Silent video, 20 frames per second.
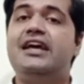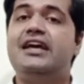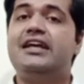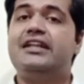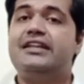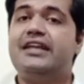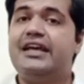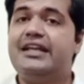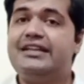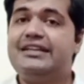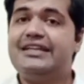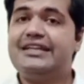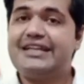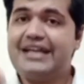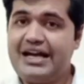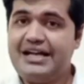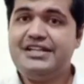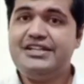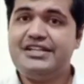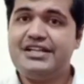than the
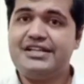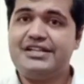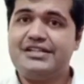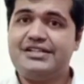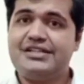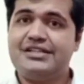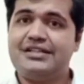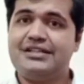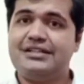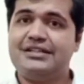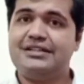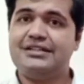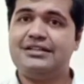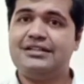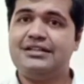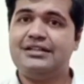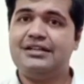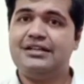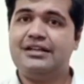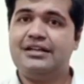content.
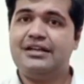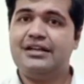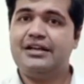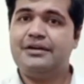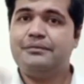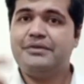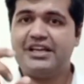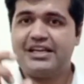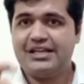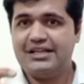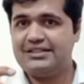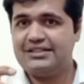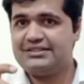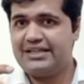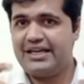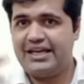Because